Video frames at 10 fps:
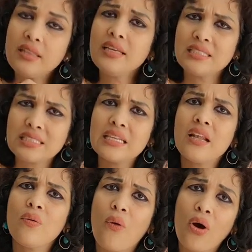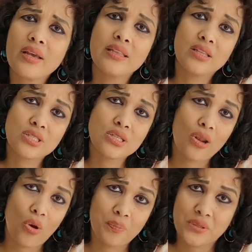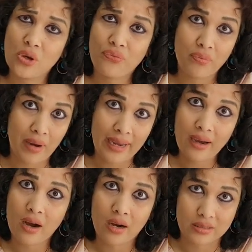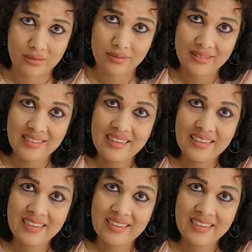they still walk in the slopes of my heart.